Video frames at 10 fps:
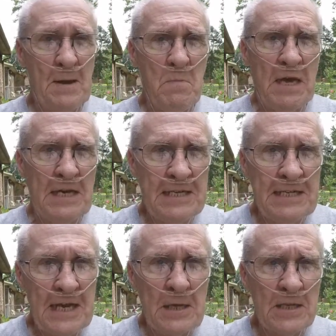make any
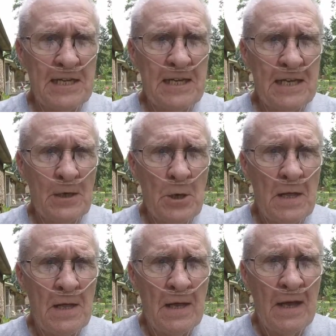sense?
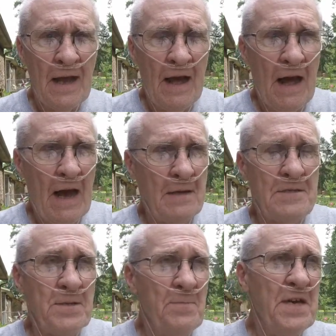
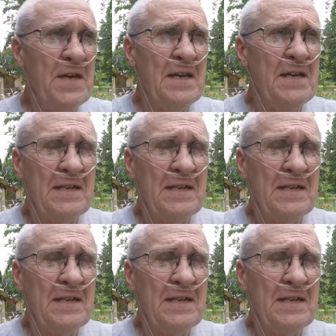To me,